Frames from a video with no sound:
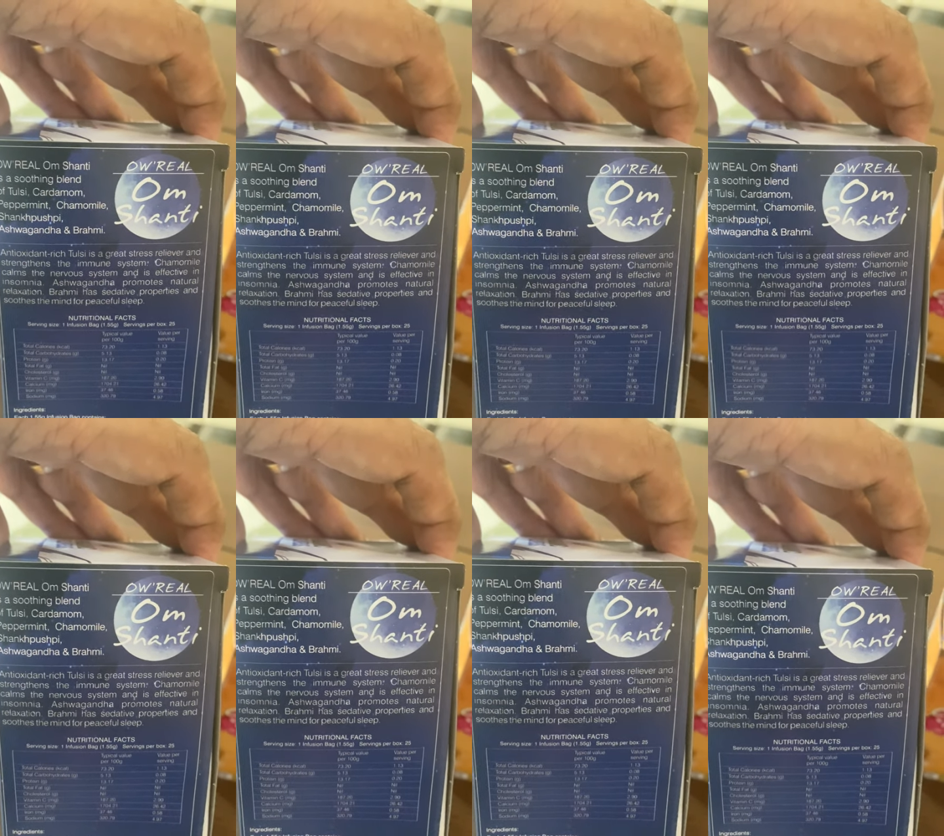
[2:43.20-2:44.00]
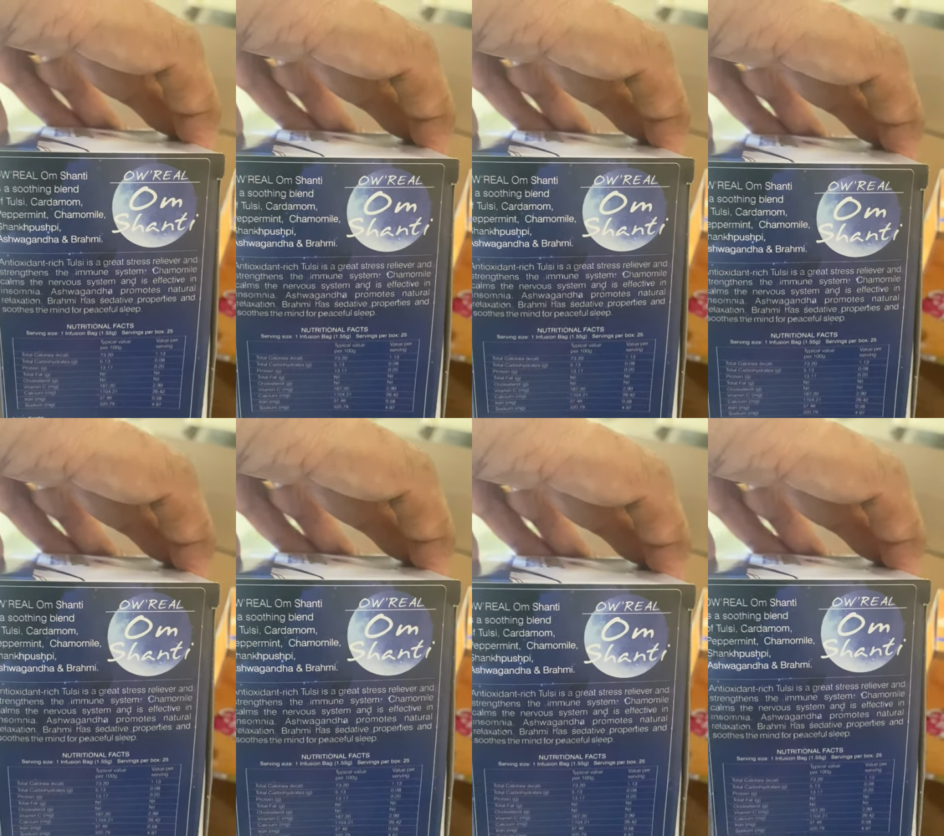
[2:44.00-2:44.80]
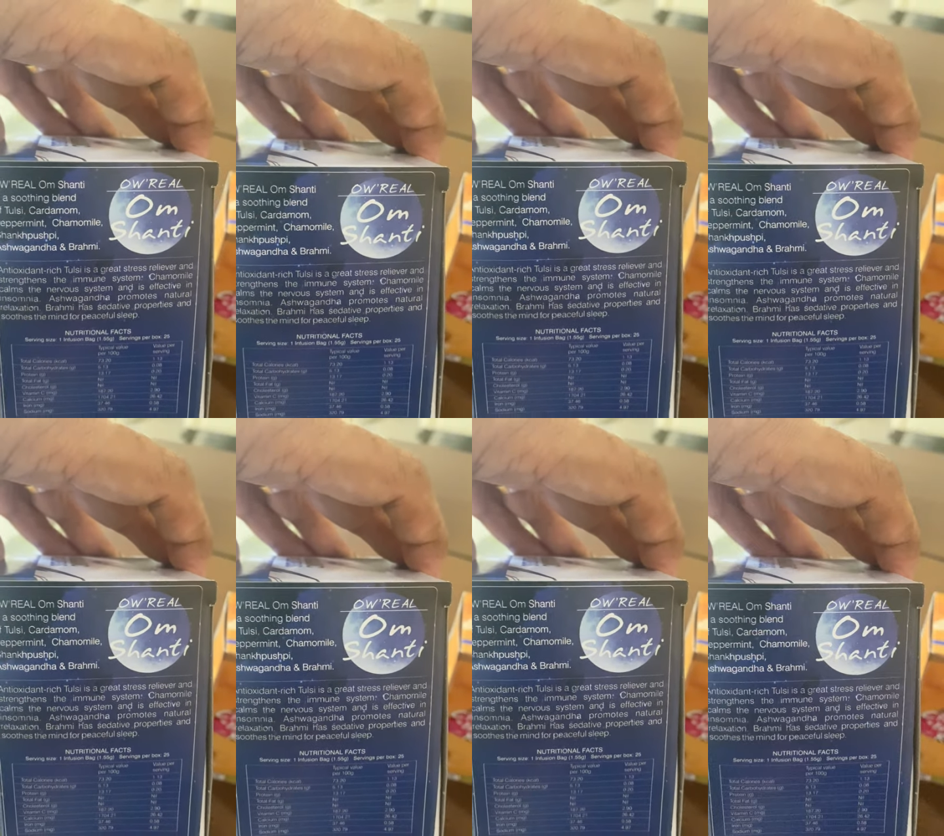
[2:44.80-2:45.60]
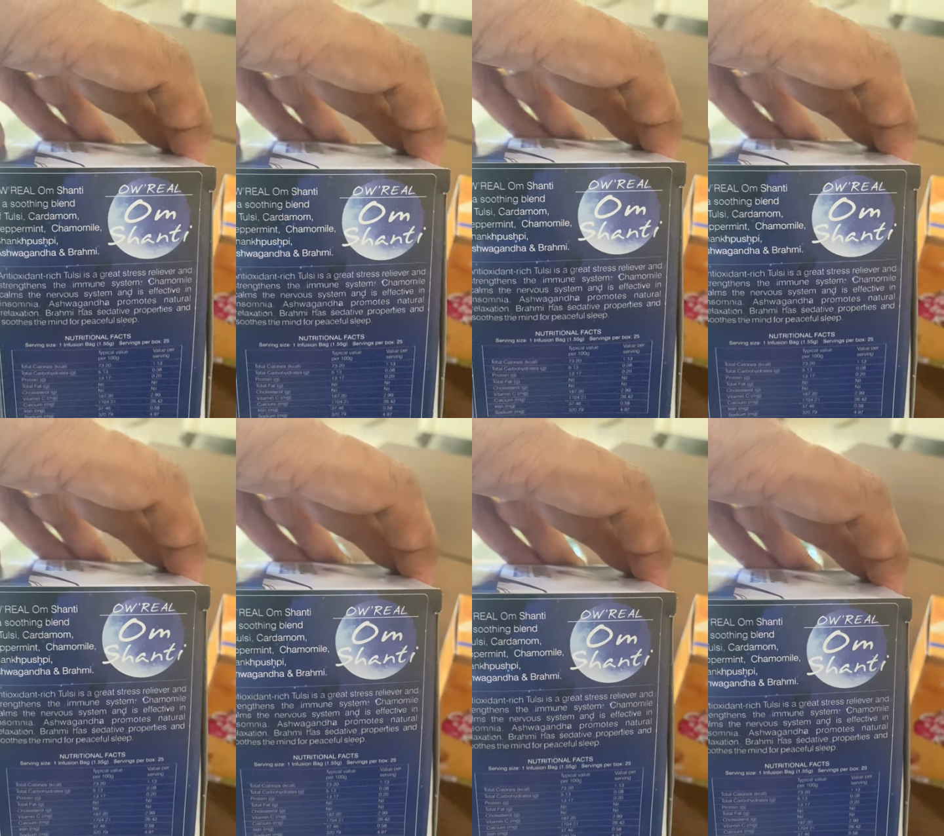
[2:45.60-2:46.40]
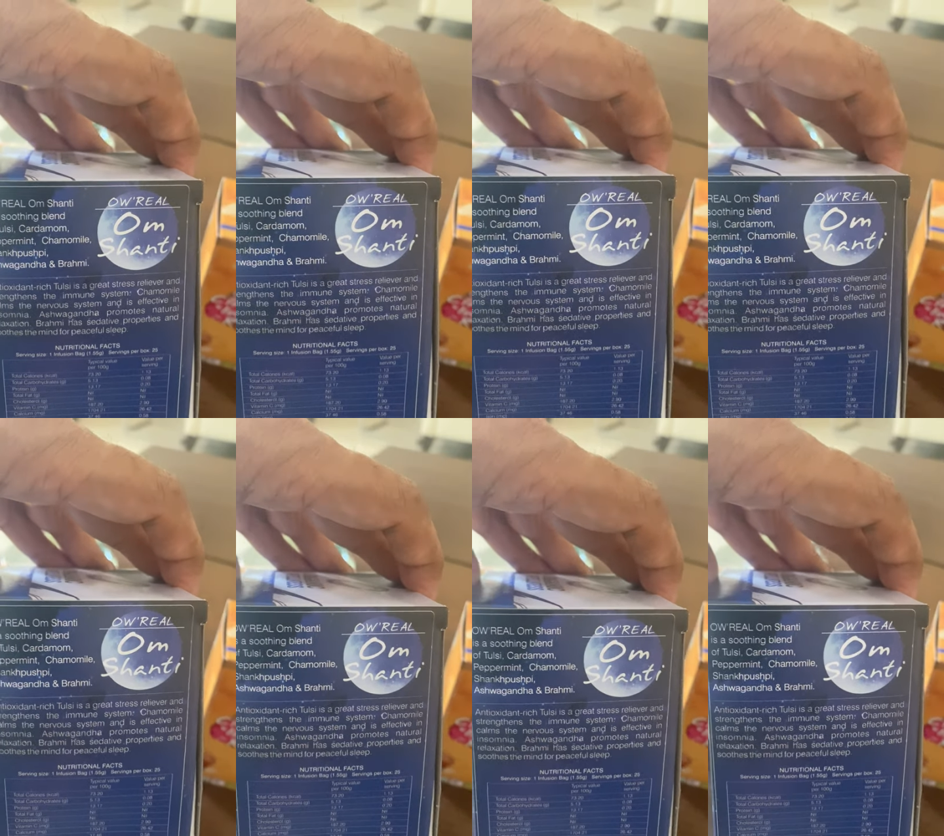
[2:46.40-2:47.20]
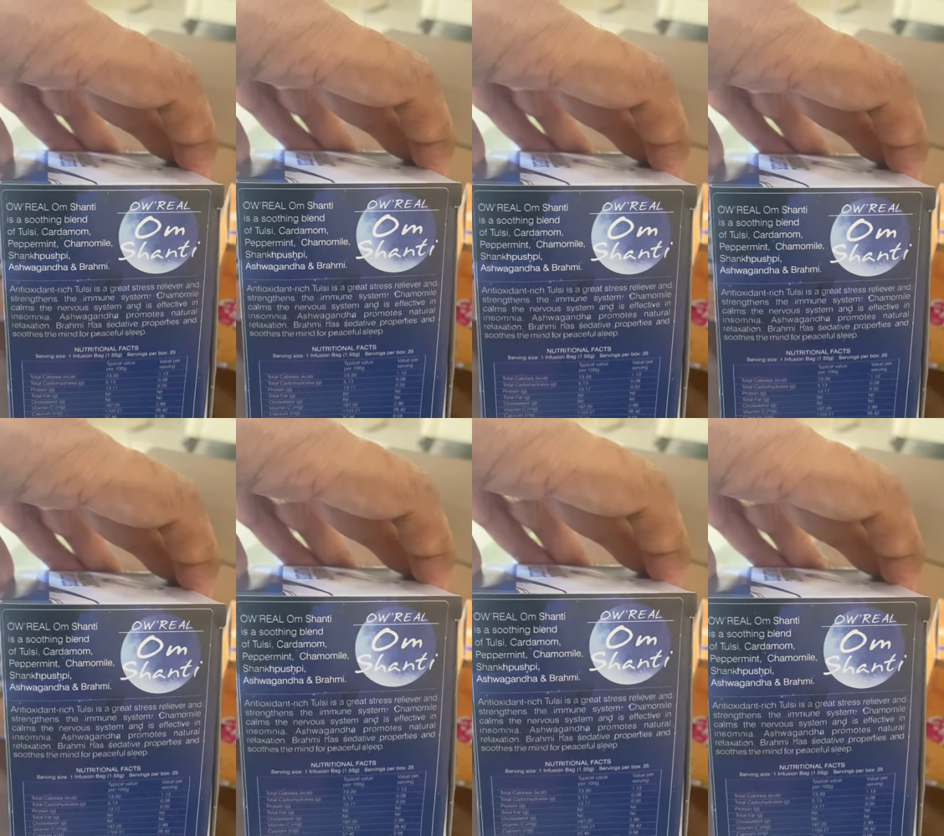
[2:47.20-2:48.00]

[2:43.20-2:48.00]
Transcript: No face is visible, so there are no lips to read.